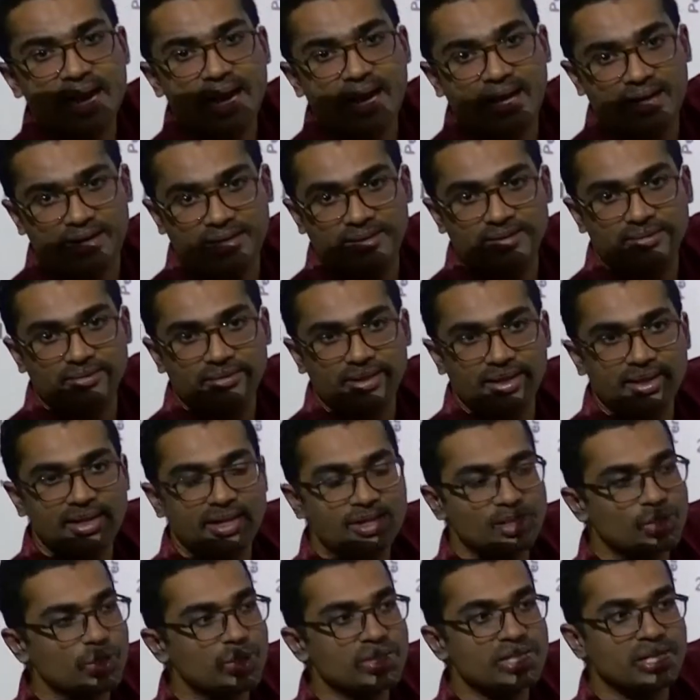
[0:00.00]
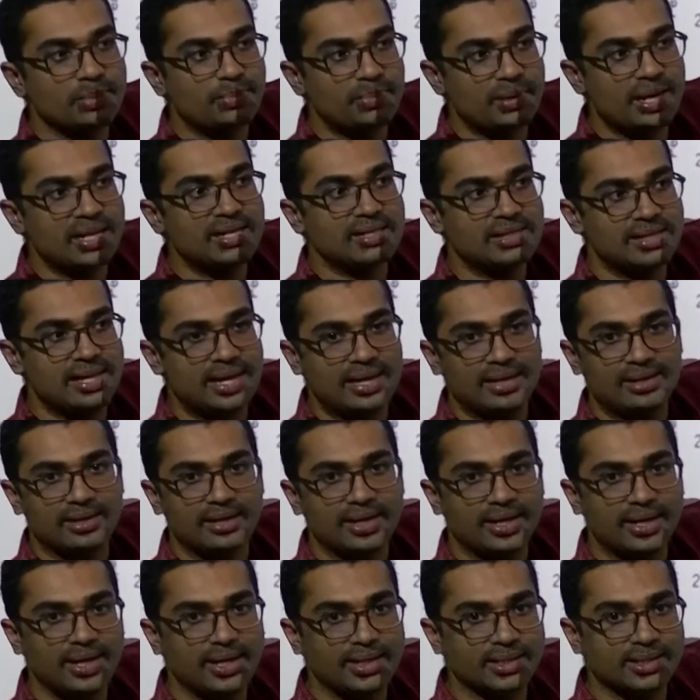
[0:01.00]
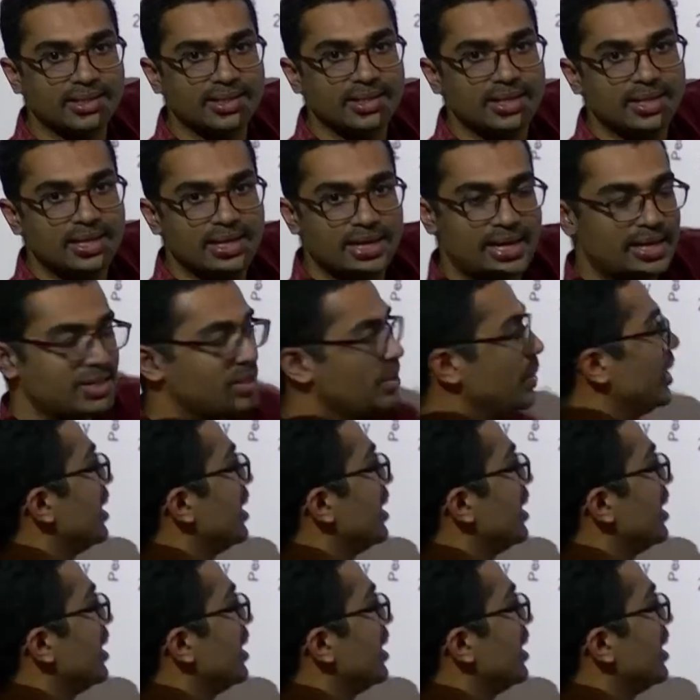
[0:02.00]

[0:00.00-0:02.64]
hard, and there is no surprise there, correct? As you